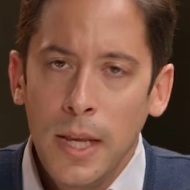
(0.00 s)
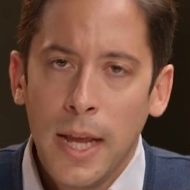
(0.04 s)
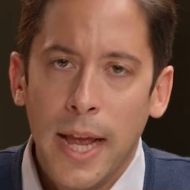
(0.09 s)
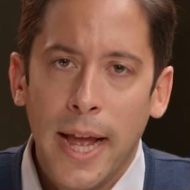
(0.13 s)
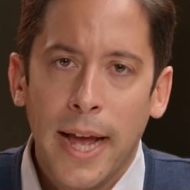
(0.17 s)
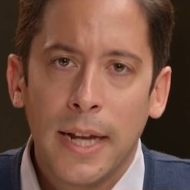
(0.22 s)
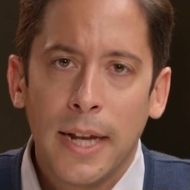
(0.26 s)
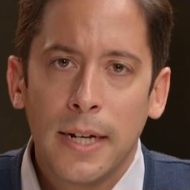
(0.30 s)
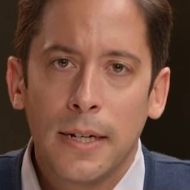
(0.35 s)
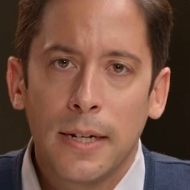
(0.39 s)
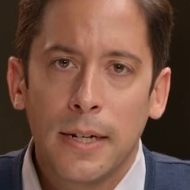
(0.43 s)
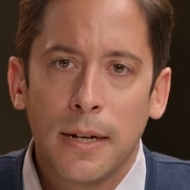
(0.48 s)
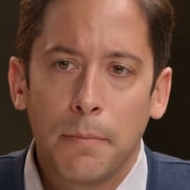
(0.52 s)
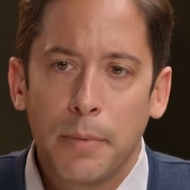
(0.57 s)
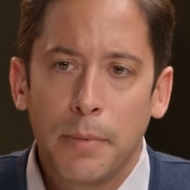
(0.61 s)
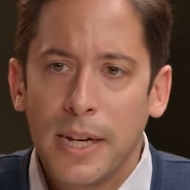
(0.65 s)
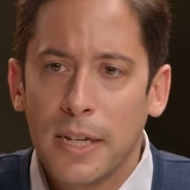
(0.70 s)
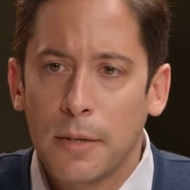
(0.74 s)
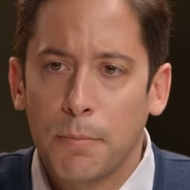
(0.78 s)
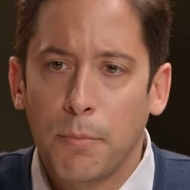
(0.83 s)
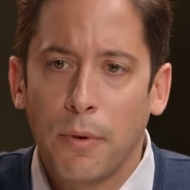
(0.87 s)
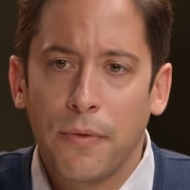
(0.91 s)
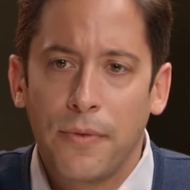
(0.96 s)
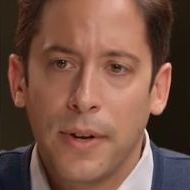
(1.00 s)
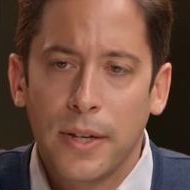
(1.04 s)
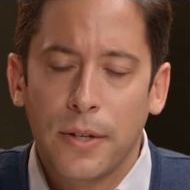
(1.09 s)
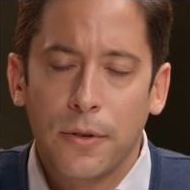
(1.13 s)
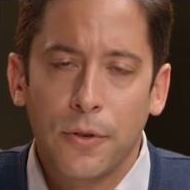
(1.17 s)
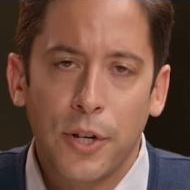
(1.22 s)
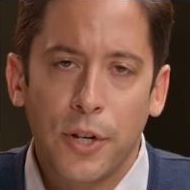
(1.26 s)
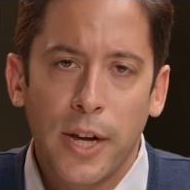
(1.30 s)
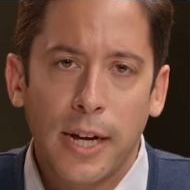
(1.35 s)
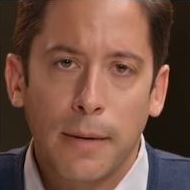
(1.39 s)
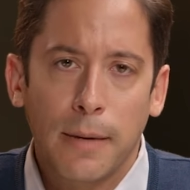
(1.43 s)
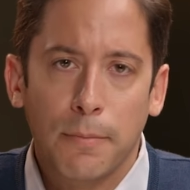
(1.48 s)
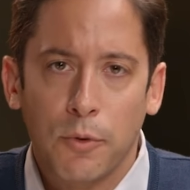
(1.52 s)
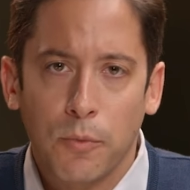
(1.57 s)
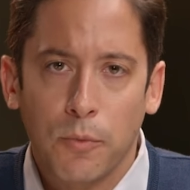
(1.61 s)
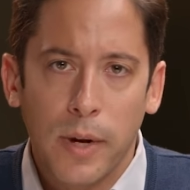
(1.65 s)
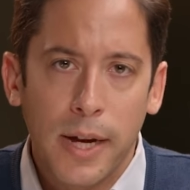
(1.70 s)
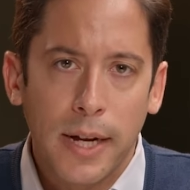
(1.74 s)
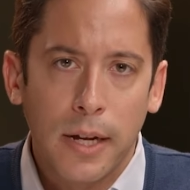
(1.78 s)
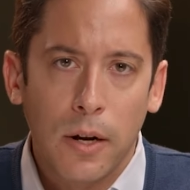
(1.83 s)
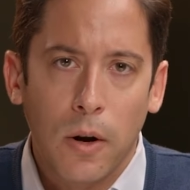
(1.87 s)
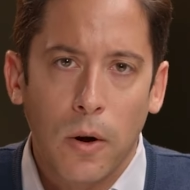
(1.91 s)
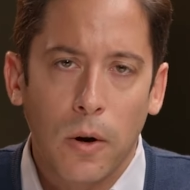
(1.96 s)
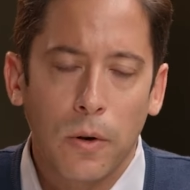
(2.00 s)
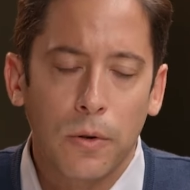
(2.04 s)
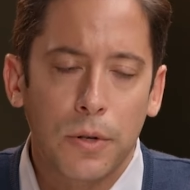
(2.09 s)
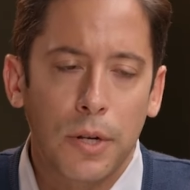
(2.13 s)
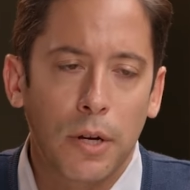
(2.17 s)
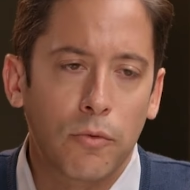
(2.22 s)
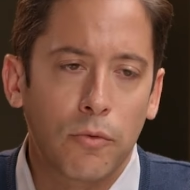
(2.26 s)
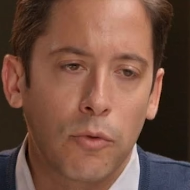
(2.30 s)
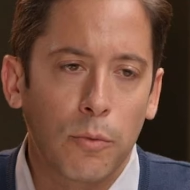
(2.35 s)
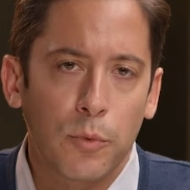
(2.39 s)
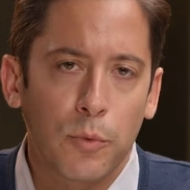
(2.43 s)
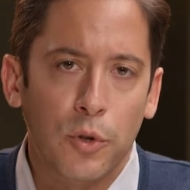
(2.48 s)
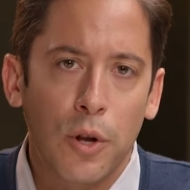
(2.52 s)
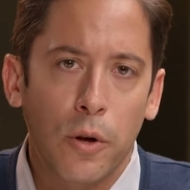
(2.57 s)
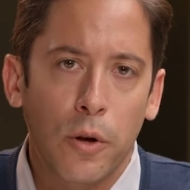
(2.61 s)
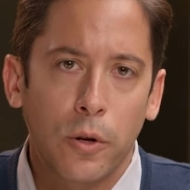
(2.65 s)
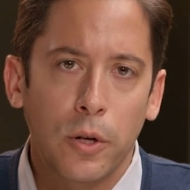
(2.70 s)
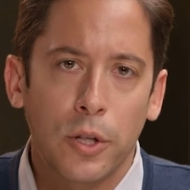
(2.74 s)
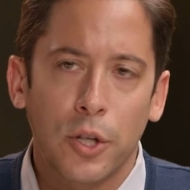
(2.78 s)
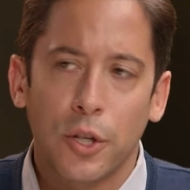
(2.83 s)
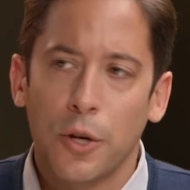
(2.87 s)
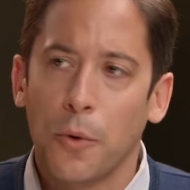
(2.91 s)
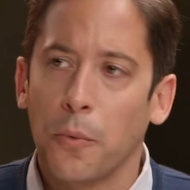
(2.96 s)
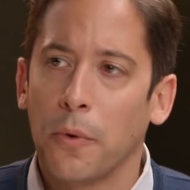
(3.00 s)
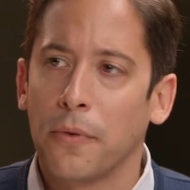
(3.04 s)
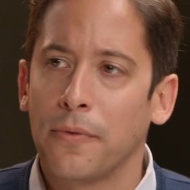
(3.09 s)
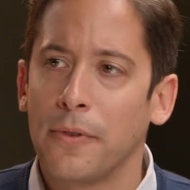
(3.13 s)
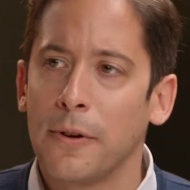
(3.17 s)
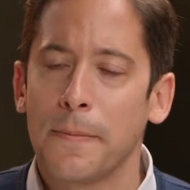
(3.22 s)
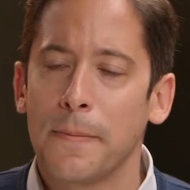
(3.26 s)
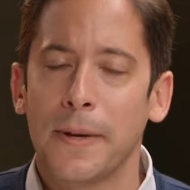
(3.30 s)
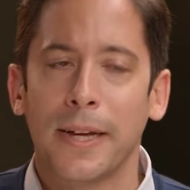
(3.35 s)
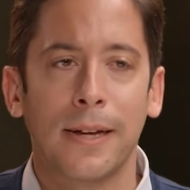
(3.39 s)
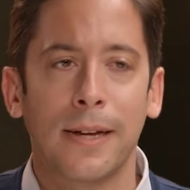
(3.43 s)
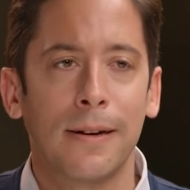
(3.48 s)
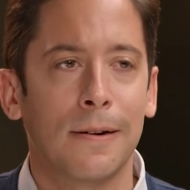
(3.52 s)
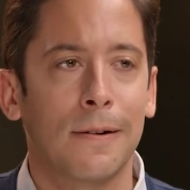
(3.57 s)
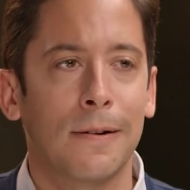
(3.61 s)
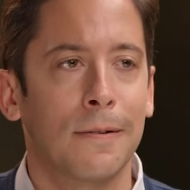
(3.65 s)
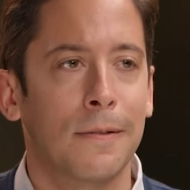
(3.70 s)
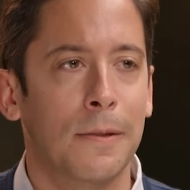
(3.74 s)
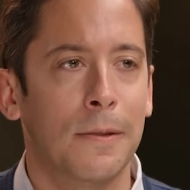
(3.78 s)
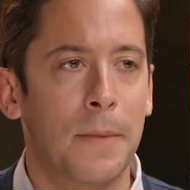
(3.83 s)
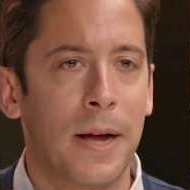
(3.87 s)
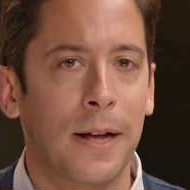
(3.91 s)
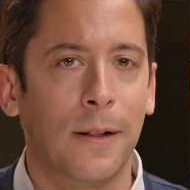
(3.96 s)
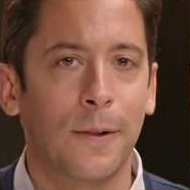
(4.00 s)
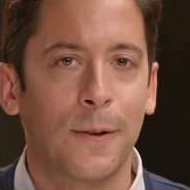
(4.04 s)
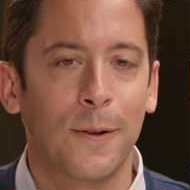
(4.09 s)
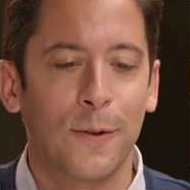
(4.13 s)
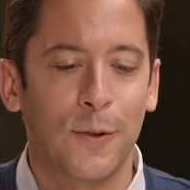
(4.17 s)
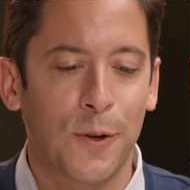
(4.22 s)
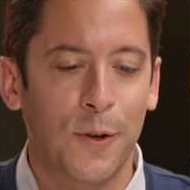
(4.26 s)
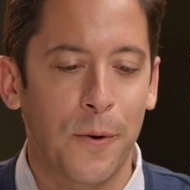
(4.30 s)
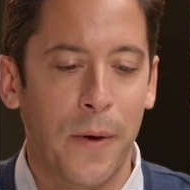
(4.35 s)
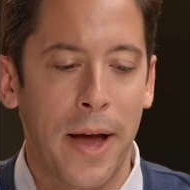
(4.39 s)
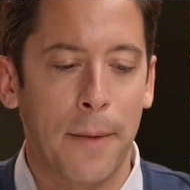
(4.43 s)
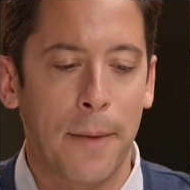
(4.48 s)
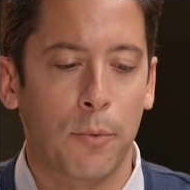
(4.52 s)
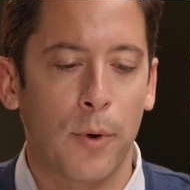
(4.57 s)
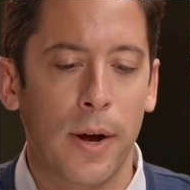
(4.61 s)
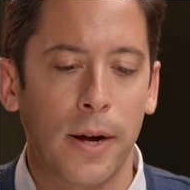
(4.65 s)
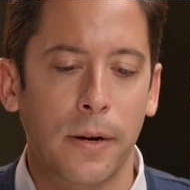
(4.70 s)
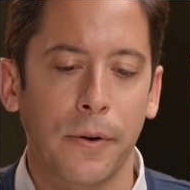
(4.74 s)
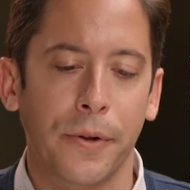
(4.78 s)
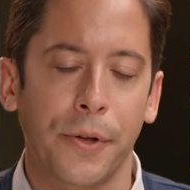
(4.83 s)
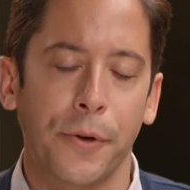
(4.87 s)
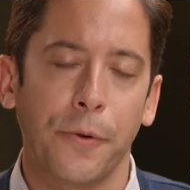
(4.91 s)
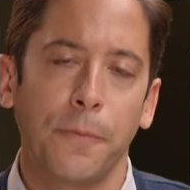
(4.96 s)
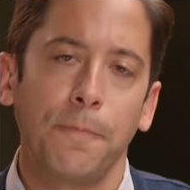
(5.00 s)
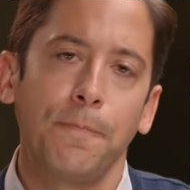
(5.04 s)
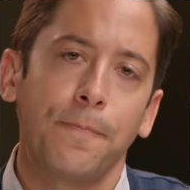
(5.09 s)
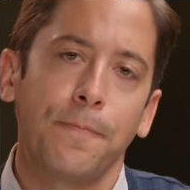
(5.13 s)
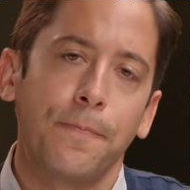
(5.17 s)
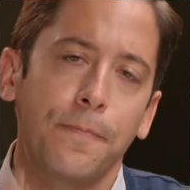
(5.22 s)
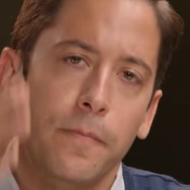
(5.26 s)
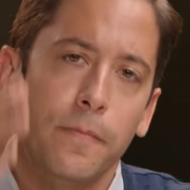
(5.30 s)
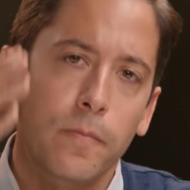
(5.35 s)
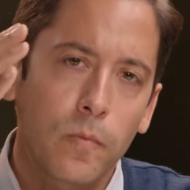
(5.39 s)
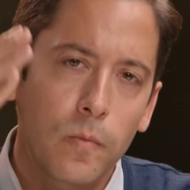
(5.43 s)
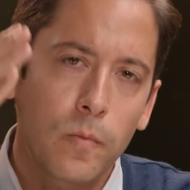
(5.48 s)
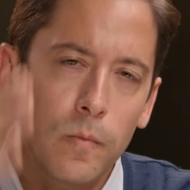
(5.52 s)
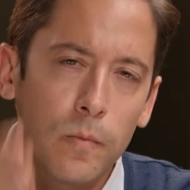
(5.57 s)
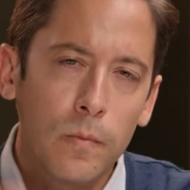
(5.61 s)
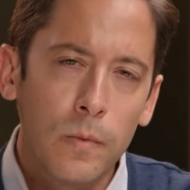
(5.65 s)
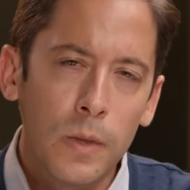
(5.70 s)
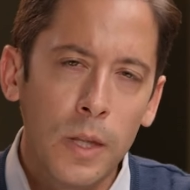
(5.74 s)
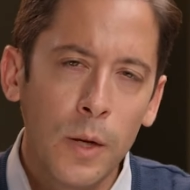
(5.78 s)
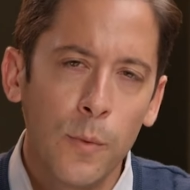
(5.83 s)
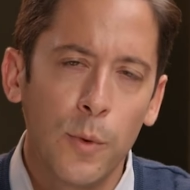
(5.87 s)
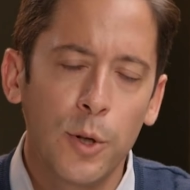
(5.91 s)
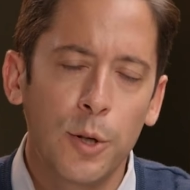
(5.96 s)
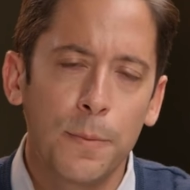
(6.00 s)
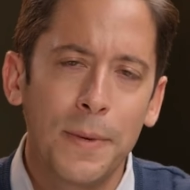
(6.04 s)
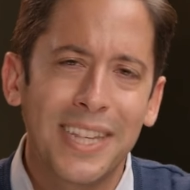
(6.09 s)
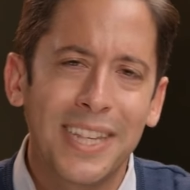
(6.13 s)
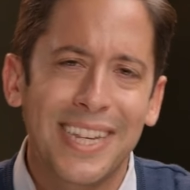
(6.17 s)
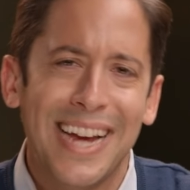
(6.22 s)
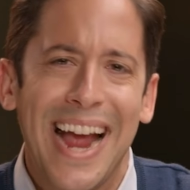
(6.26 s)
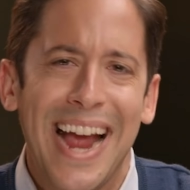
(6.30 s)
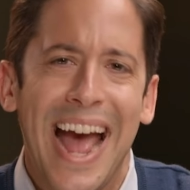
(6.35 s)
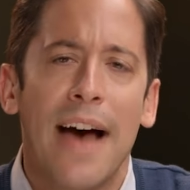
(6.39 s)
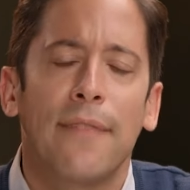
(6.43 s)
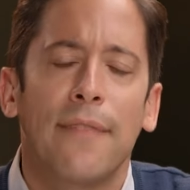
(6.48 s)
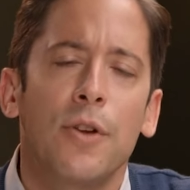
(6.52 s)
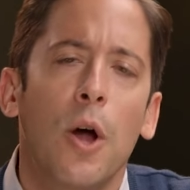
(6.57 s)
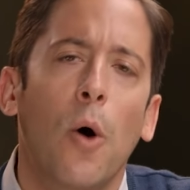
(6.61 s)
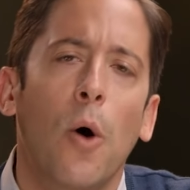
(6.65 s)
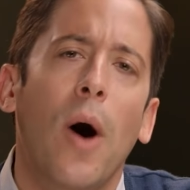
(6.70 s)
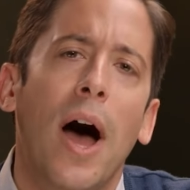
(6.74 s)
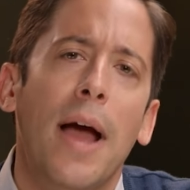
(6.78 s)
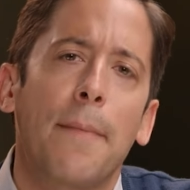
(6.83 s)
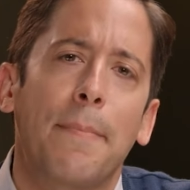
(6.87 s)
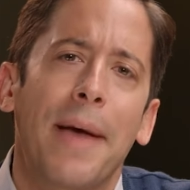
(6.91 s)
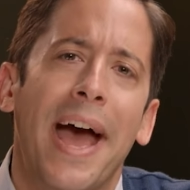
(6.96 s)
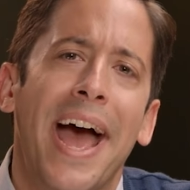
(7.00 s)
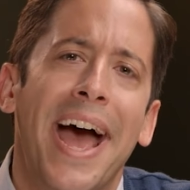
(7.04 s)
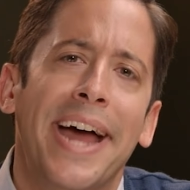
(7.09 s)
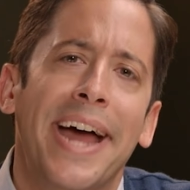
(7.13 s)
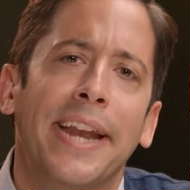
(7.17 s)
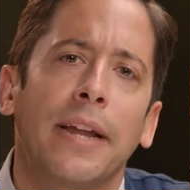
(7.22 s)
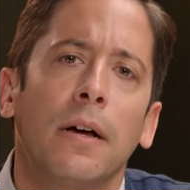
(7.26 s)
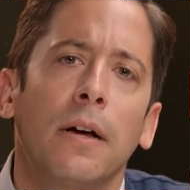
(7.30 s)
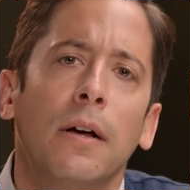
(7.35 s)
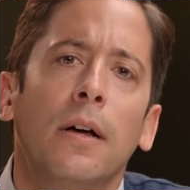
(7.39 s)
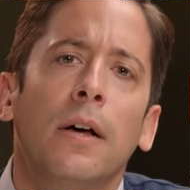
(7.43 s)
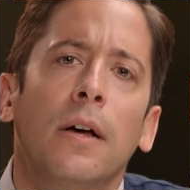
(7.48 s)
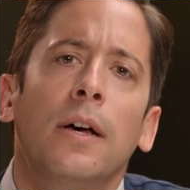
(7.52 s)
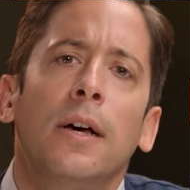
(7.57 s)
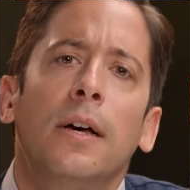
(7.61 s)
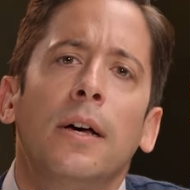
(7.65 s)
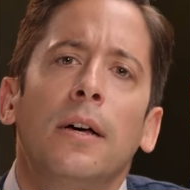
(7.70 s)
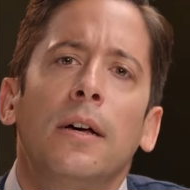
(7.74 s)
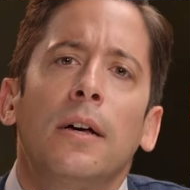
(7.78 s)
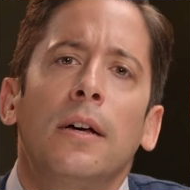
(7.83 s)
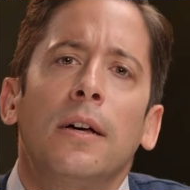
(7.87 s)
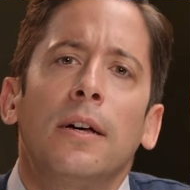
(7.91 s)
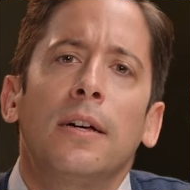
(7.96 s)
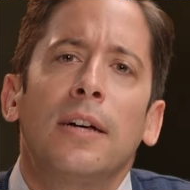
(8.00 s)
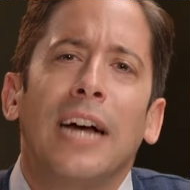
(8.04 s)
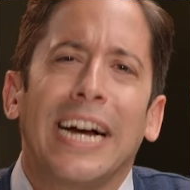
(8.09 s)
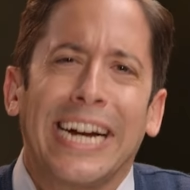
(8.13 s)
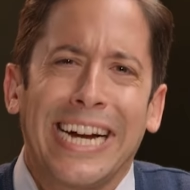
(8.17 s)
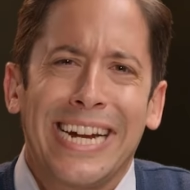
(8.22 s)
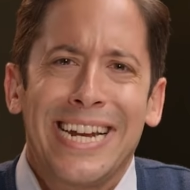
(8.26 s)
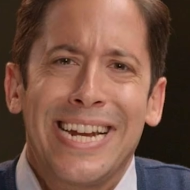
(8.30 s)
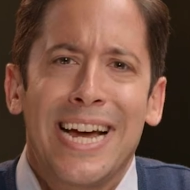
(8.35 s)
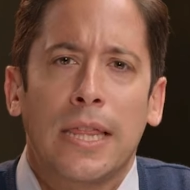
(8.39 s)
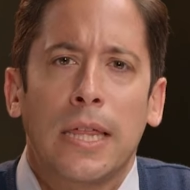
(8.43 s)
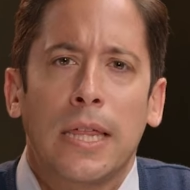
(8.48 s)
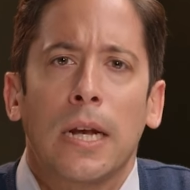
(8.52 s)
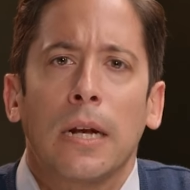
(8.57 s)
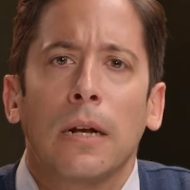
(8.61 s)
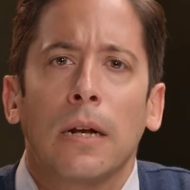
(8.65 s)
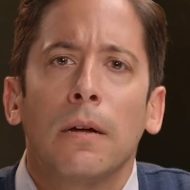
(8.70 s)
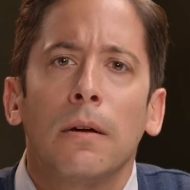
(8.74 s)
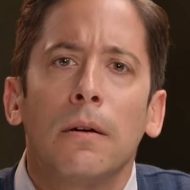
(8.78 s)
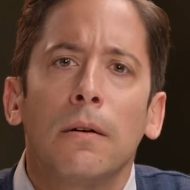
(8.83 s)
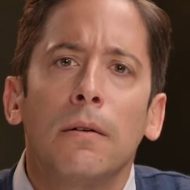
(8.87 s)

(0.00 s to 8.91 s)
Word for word: and uh, because Professor Jacob's rig in our hotel room was no good, so we're filming here, the Michael Knowles Show at PragerU which means I have no iPad. I got nothing.